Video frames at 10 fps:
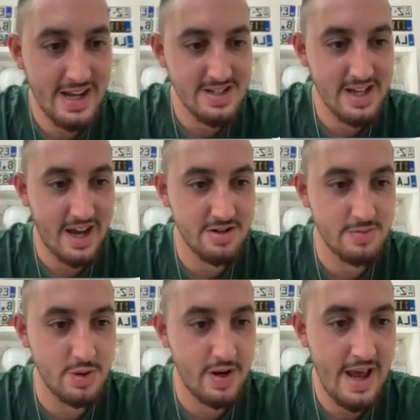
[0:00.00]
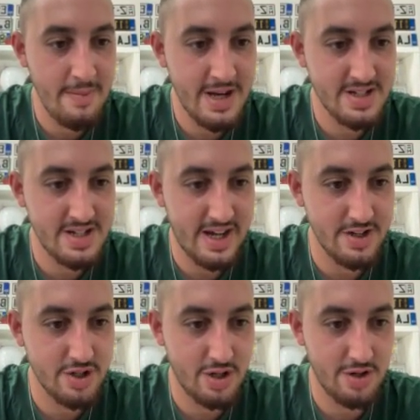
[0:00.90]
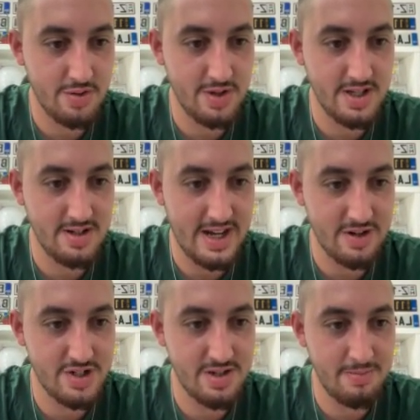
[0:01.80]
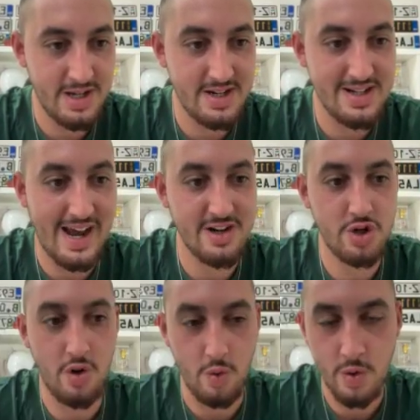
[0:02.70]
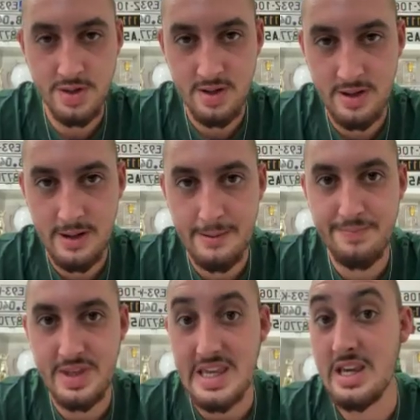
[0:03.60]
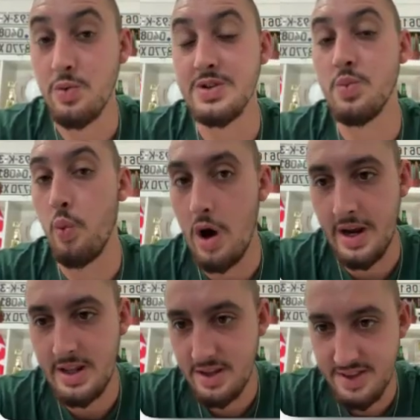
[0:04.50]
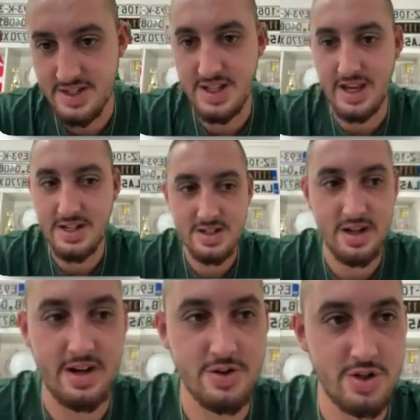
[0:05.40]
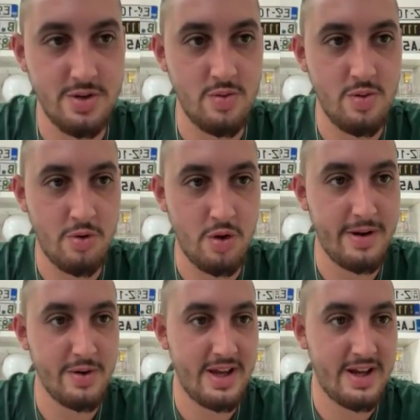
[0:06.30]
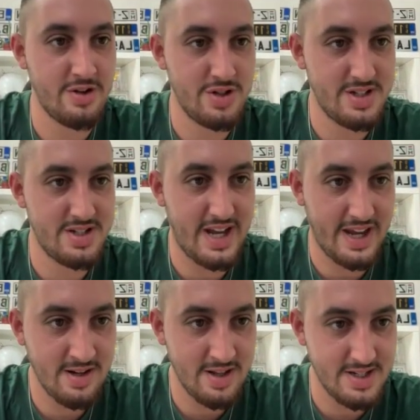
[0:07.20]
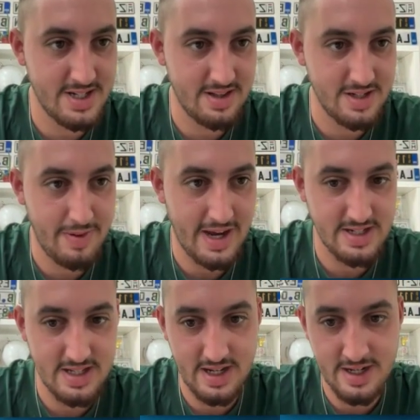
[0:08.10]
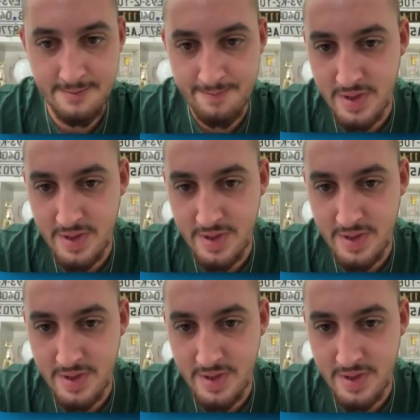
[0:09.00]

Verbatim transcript: has the attribute ms-code-submit-old equals 1 in this case, and I'll show you more about that in just a second. Let's set this back to hidden.